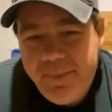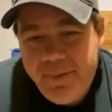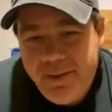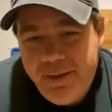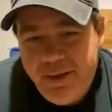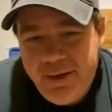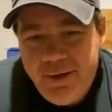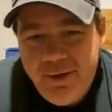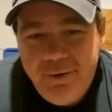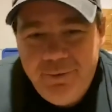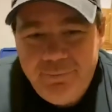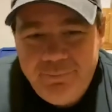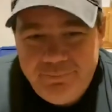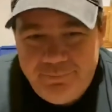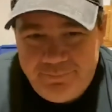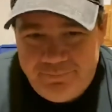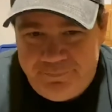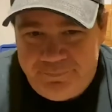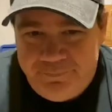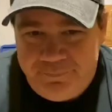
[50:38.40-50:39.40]
you know.
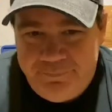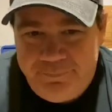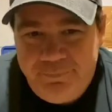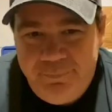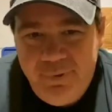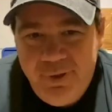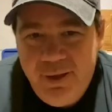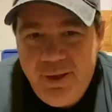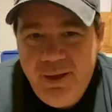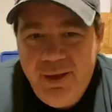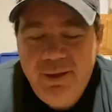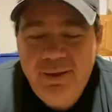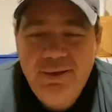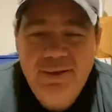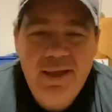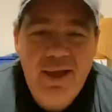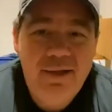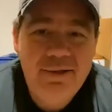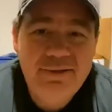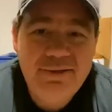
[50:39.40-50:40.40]
And the
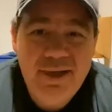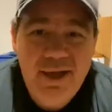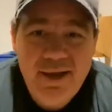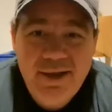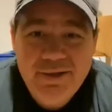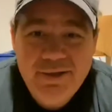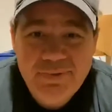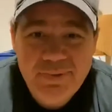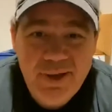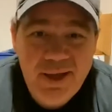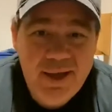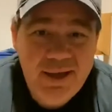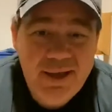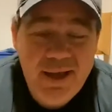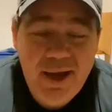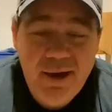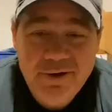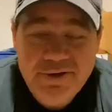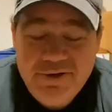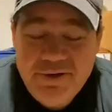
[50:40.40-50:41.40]
downside is we got to
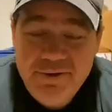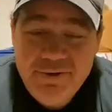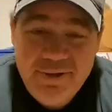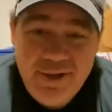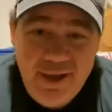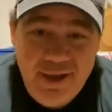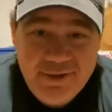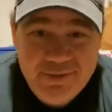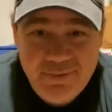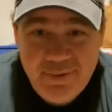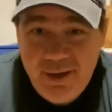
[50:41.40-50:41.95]
carry 2 tanks.